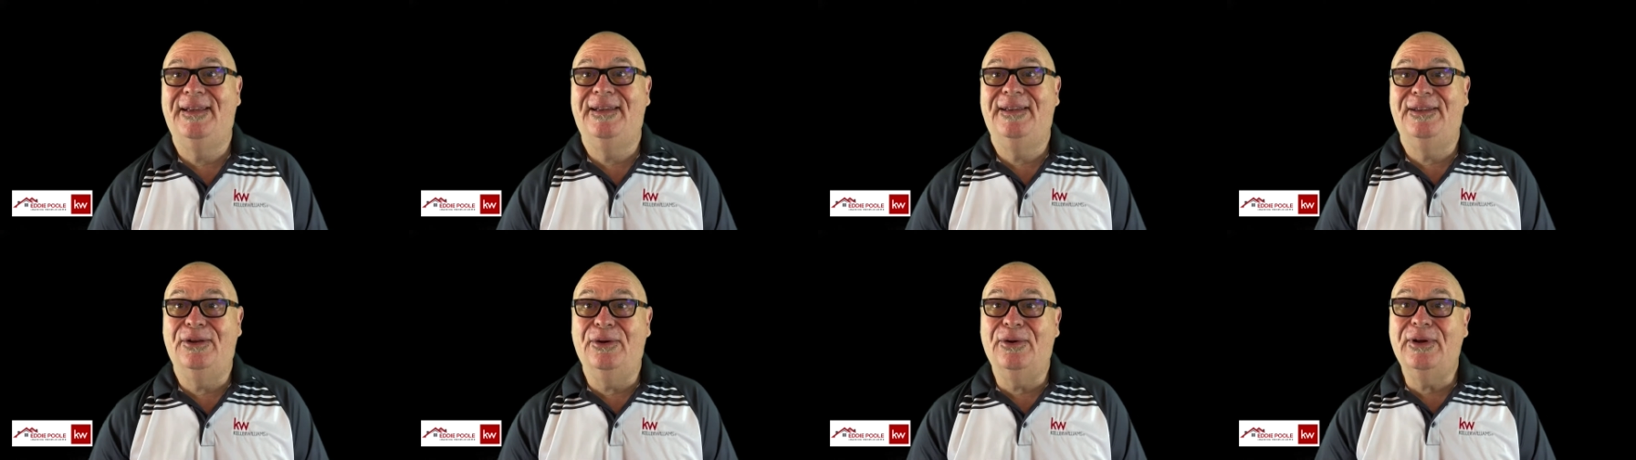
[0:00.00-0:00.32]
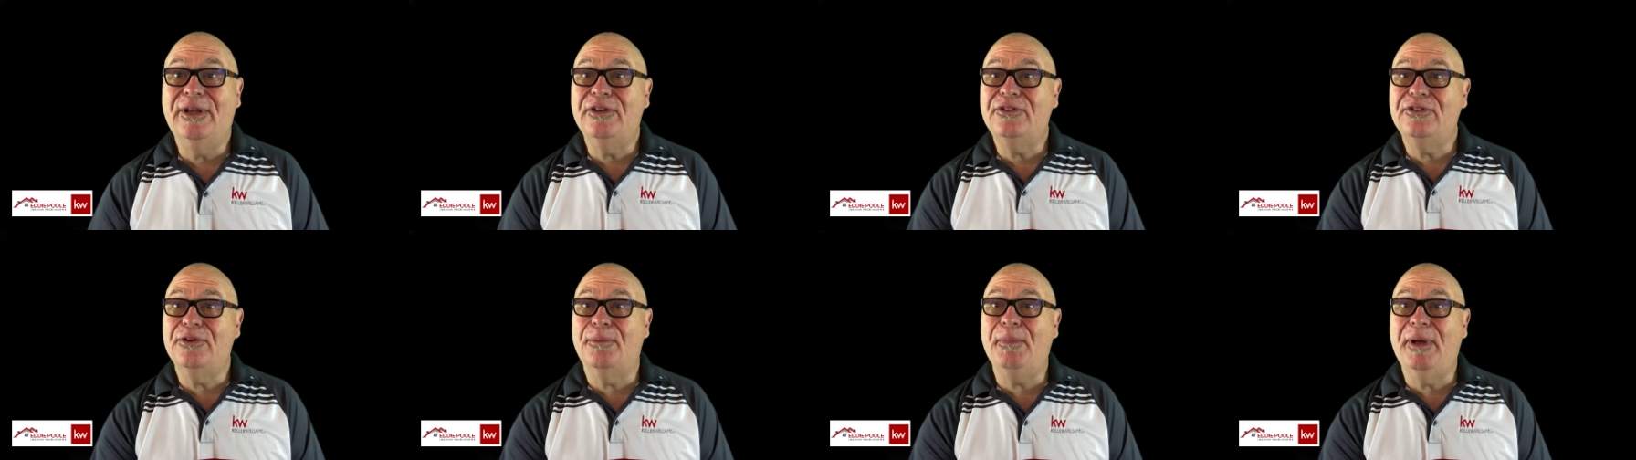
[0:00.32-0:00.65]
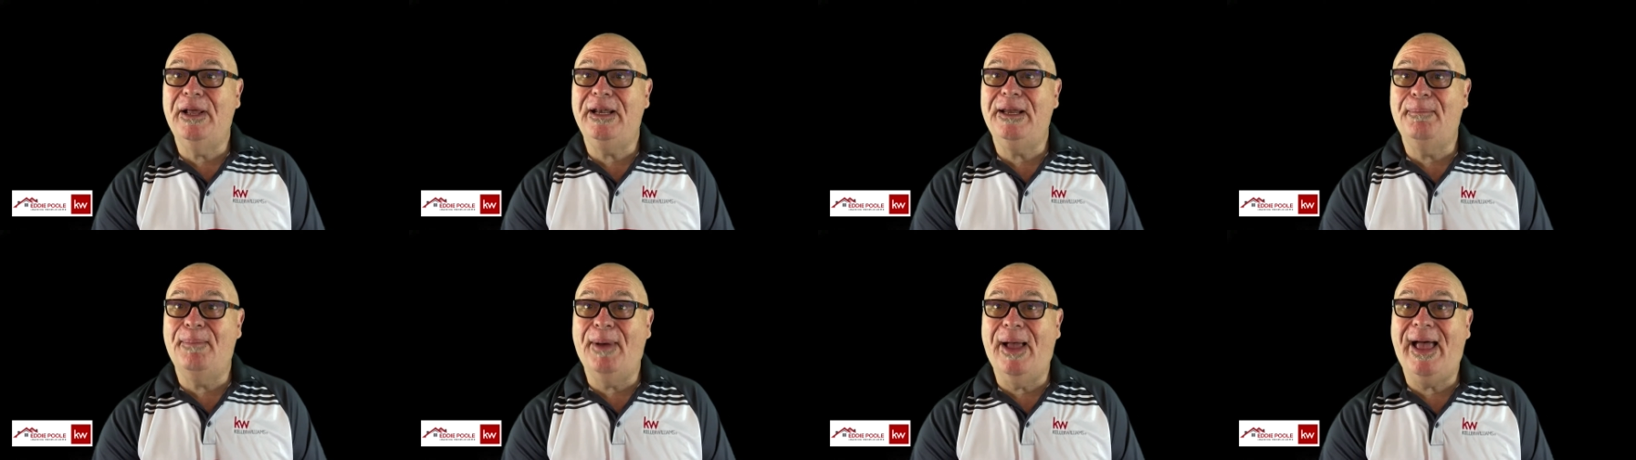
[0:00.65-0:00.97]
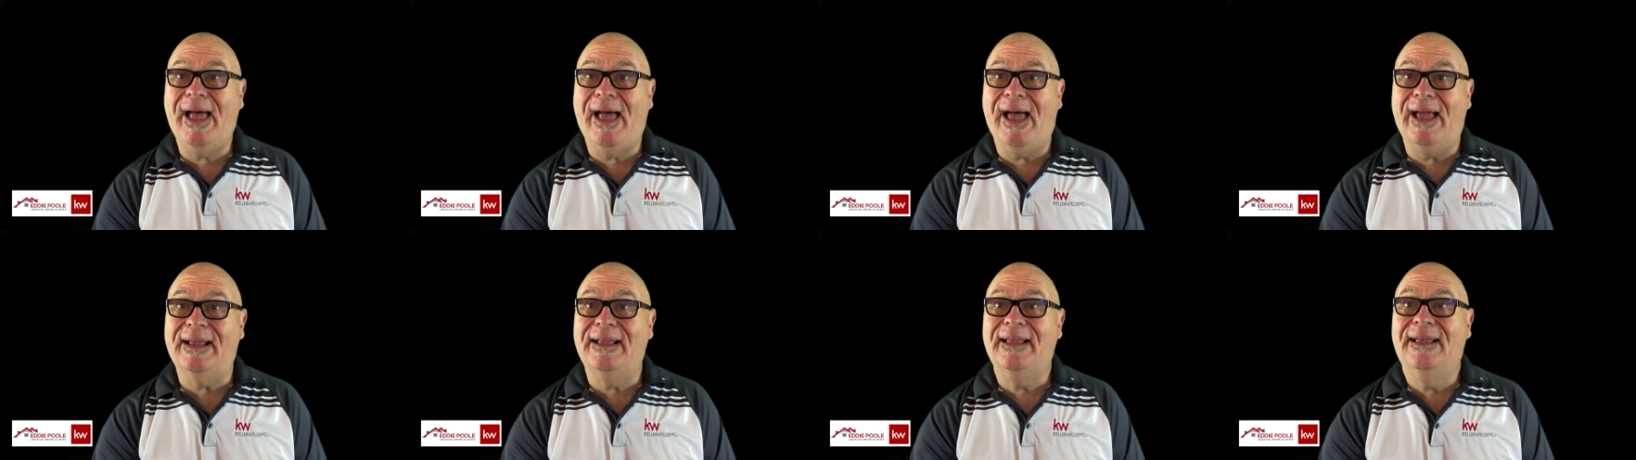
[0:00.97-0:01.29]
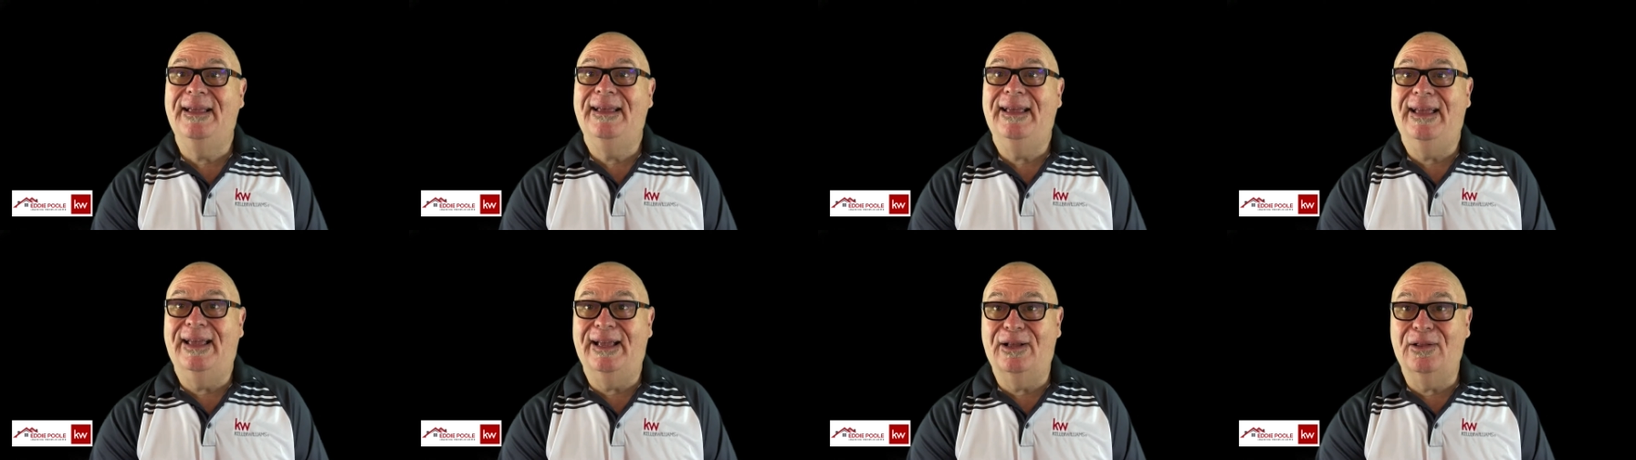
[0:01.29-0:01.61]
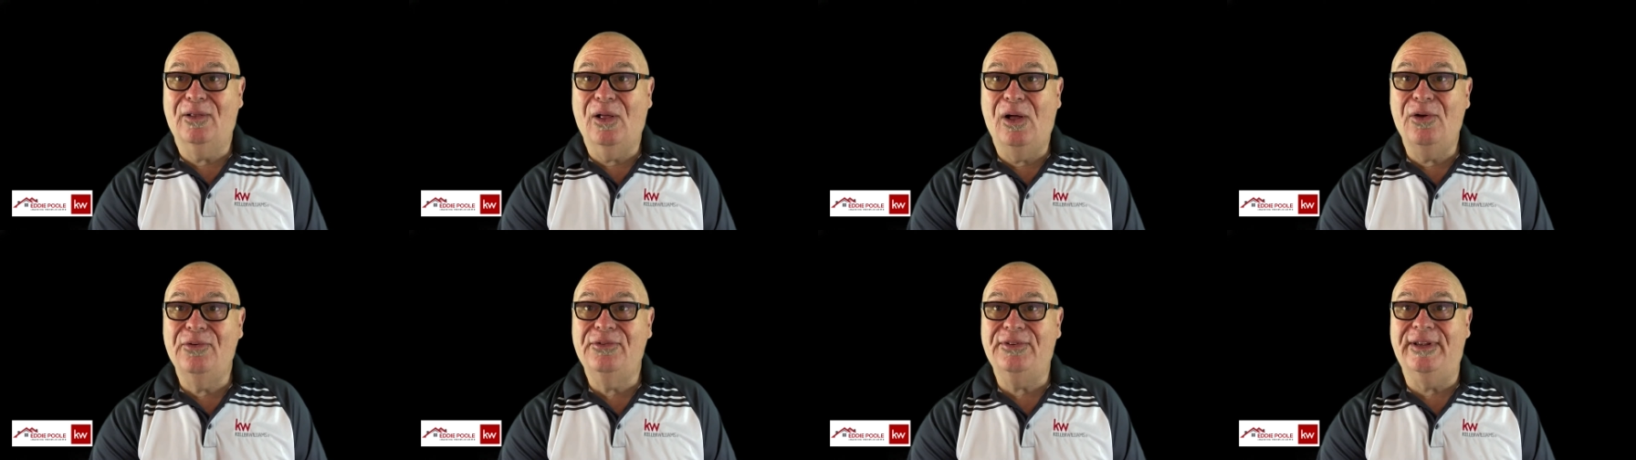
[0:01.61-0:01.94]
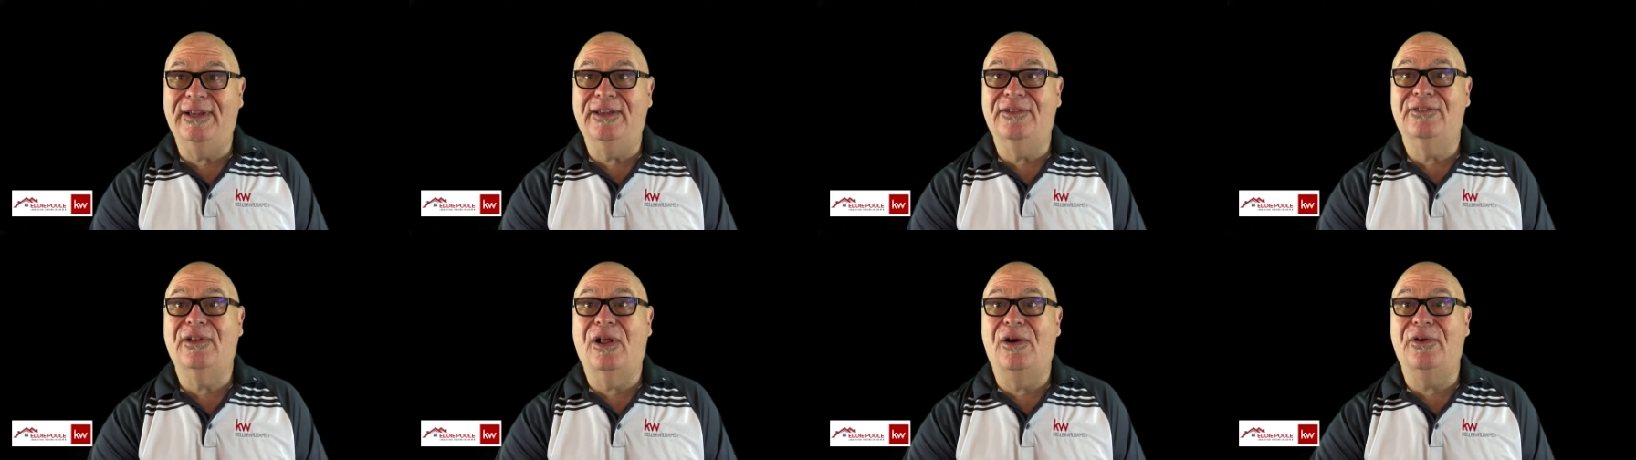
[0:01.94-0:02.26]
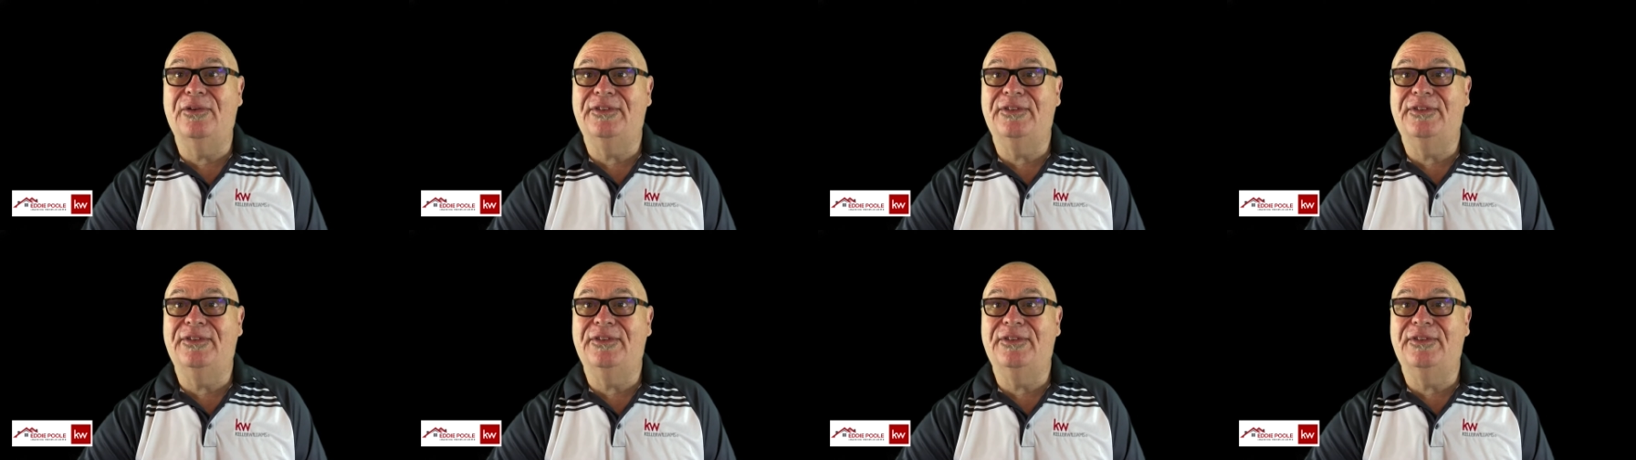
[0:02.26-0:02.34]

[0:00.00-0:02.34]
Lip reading: You'll get your money back at closing as long